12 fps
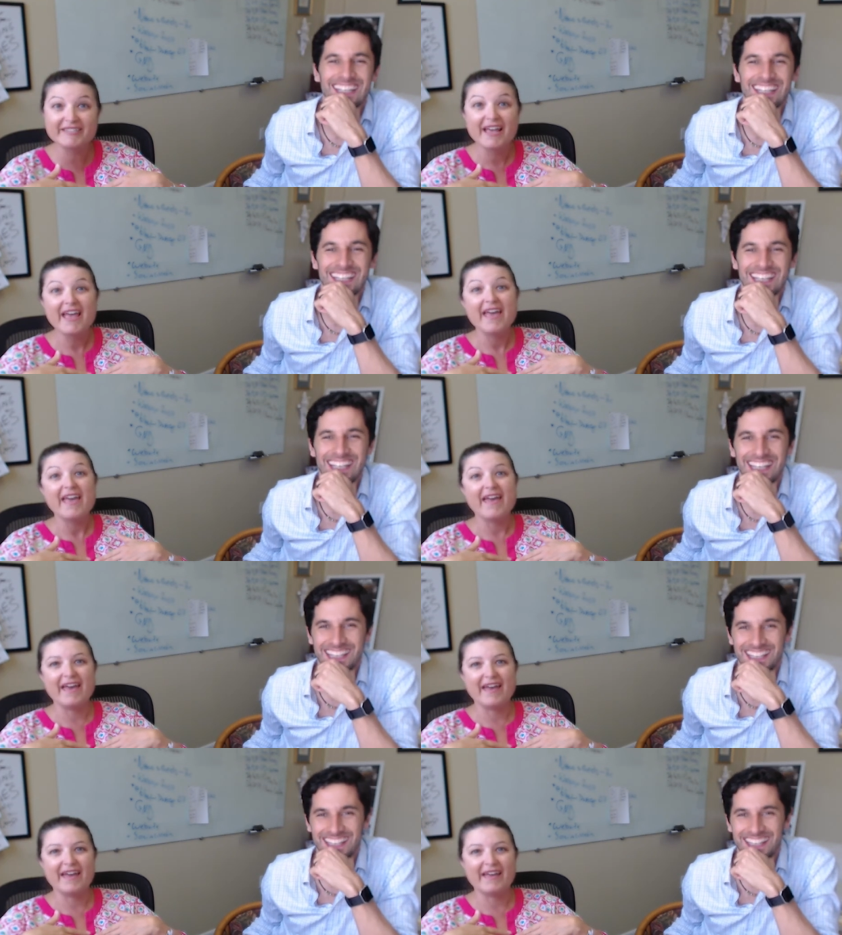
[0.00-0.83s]

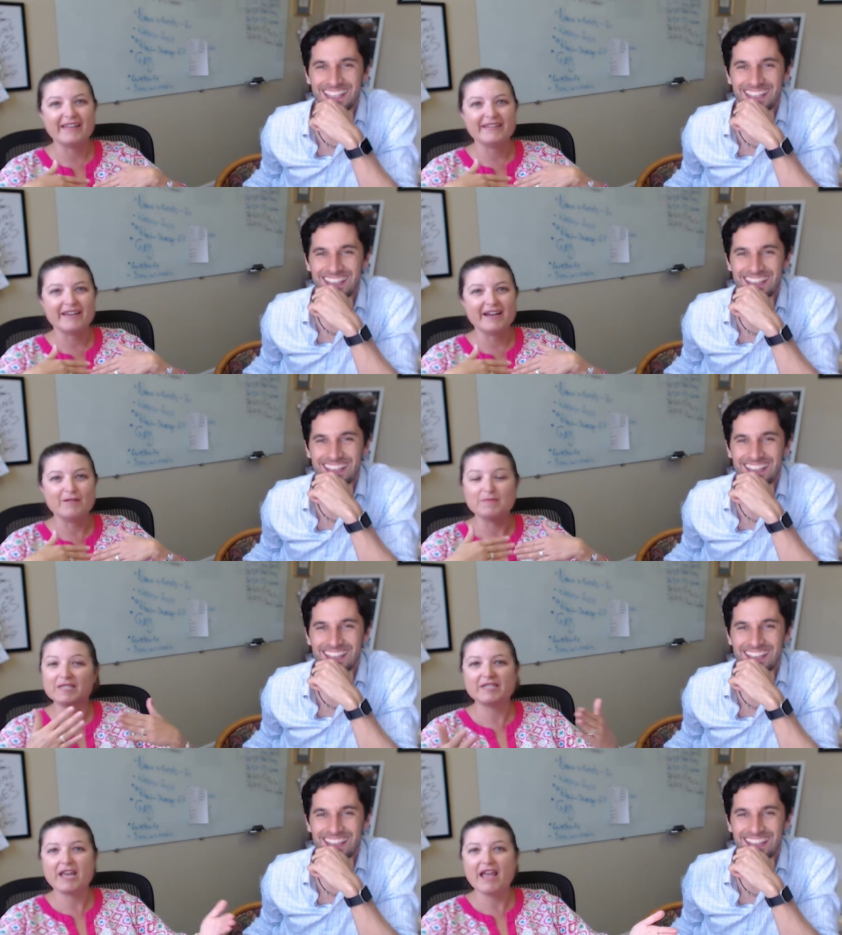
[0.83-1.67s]
Speaker 1: and um, stay
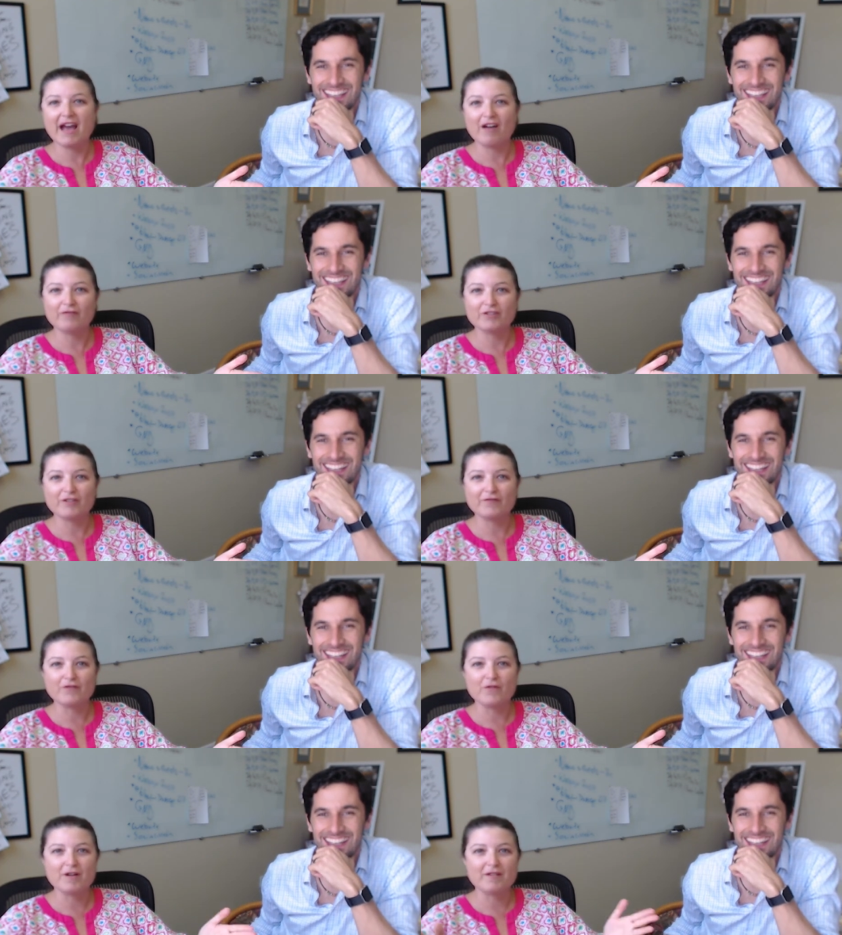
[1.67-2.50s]
after for
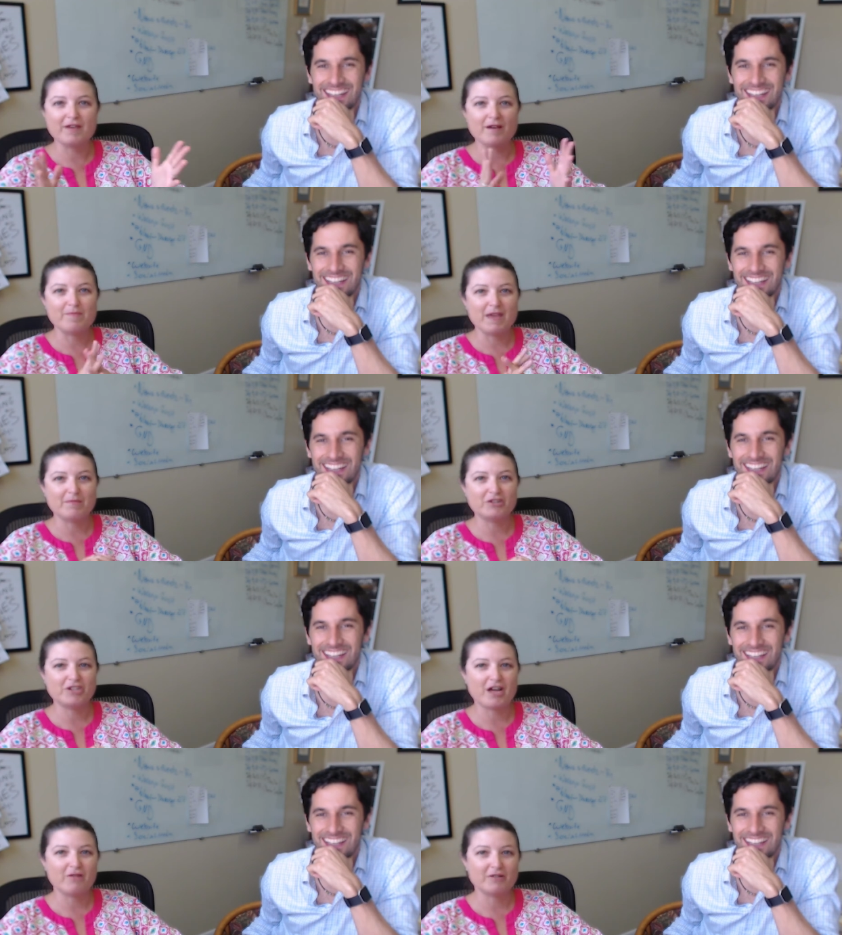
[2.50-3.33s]
the baby shower
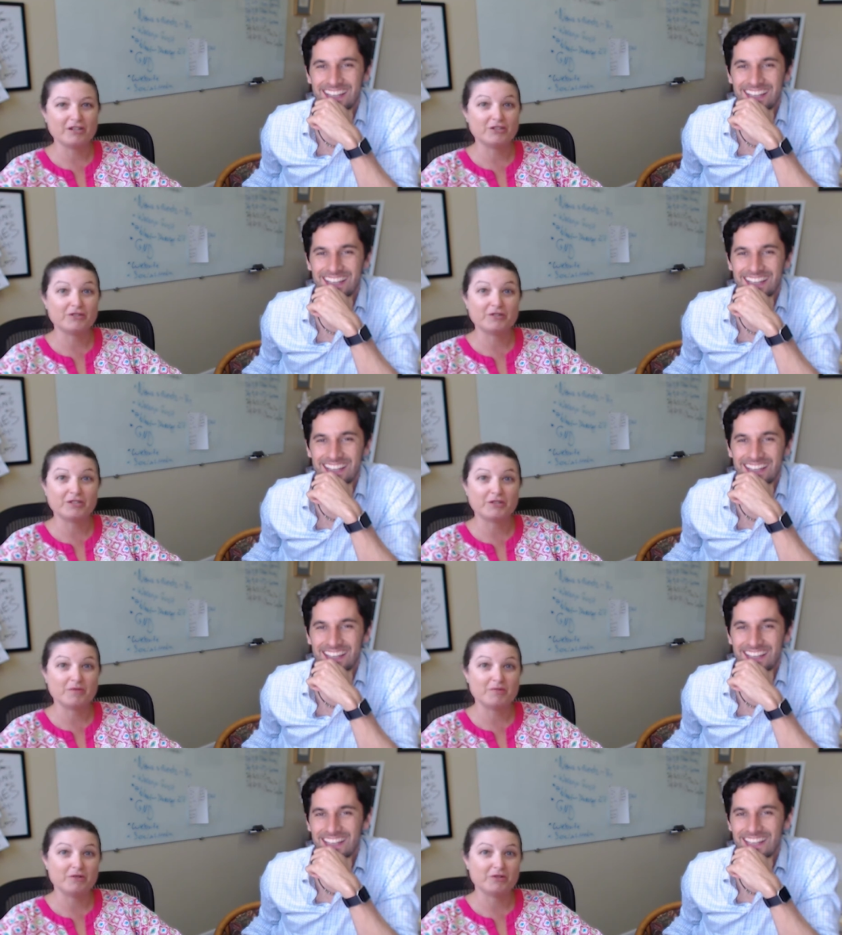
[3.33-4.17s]
and shoe distribution.